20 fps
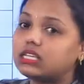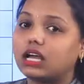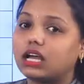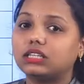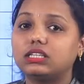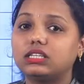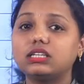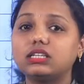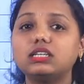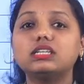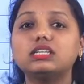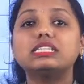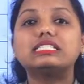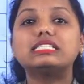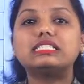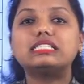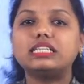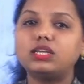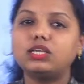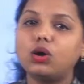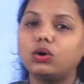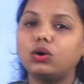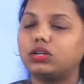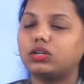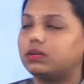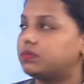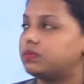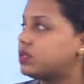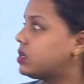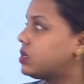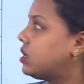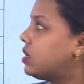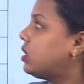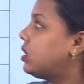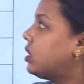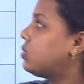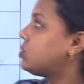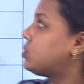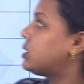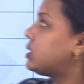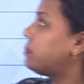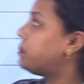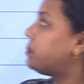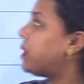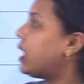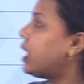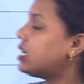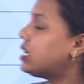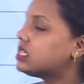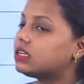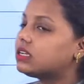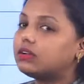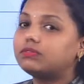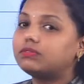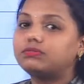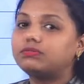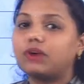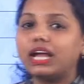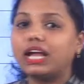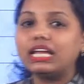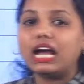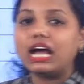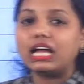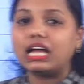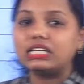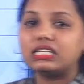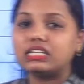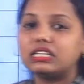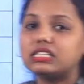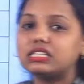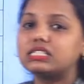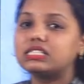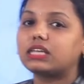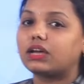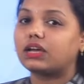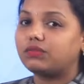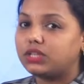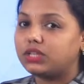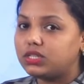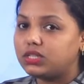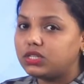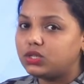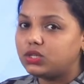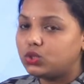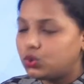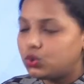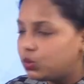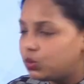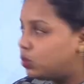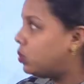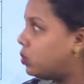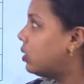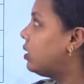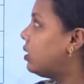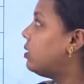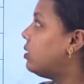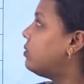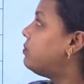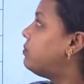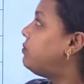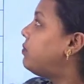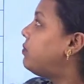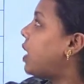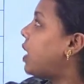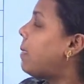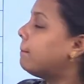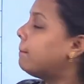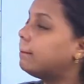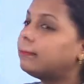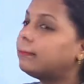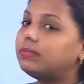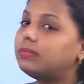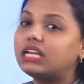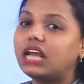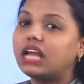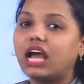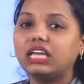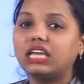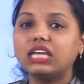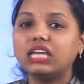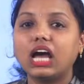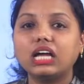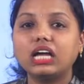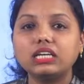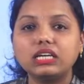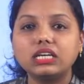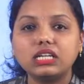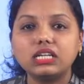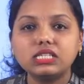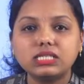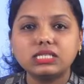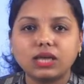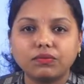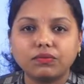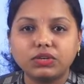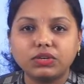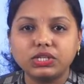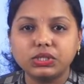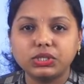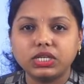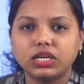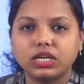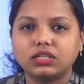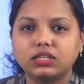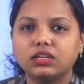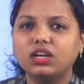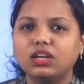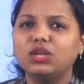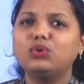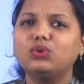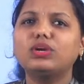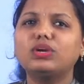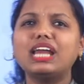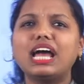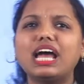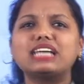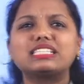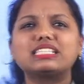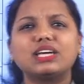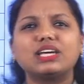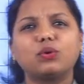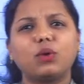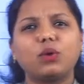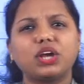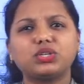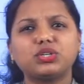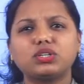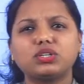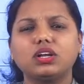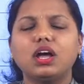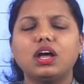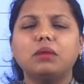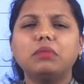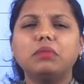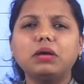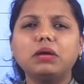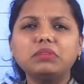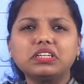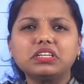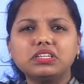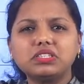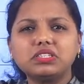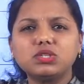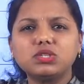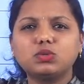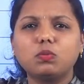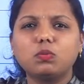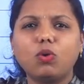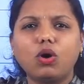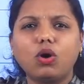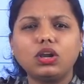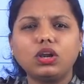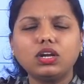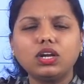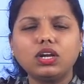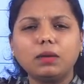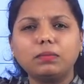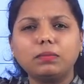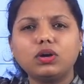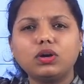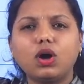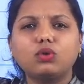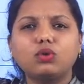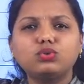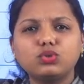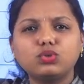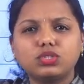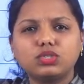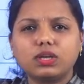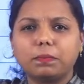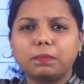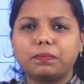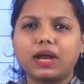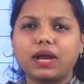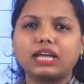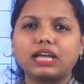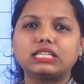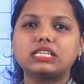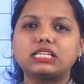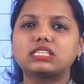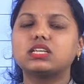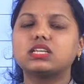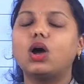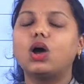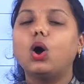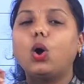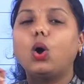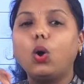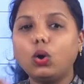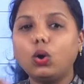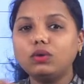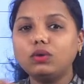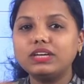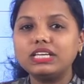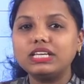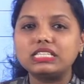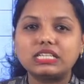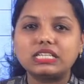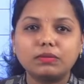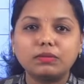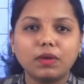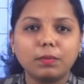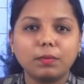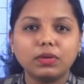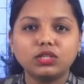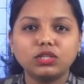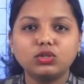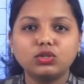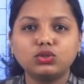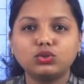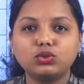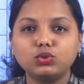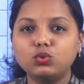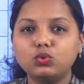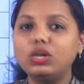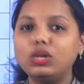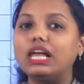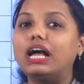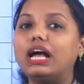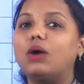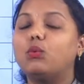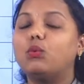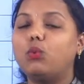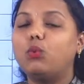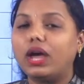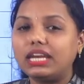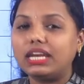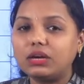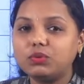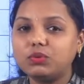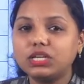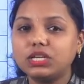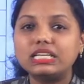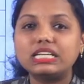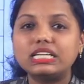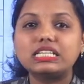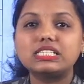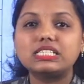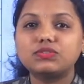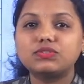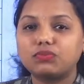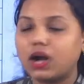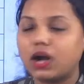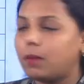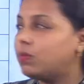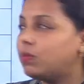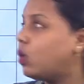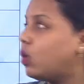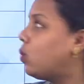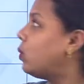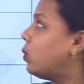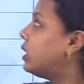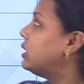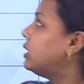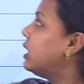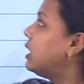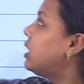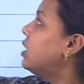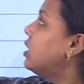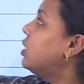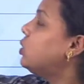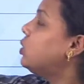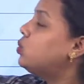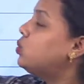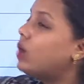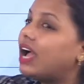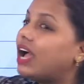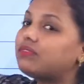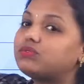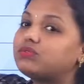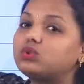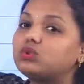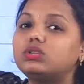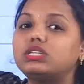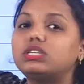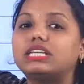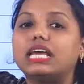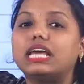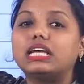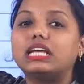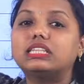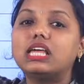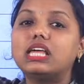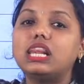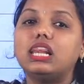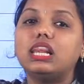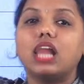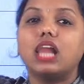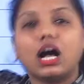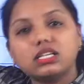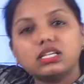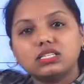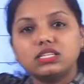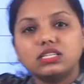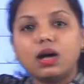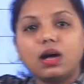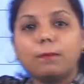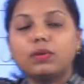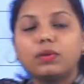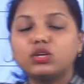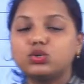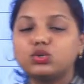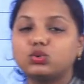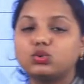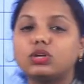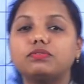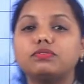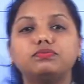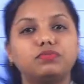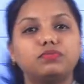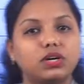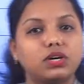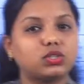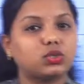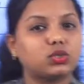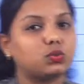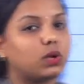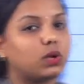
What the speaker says: are the synonyms. Now subtract 572 from 978. You can ask a question, ma'am, it is a smaller number, how to subtract this? Always remember the rule, whenever there is from over there, you have to take the last number to the first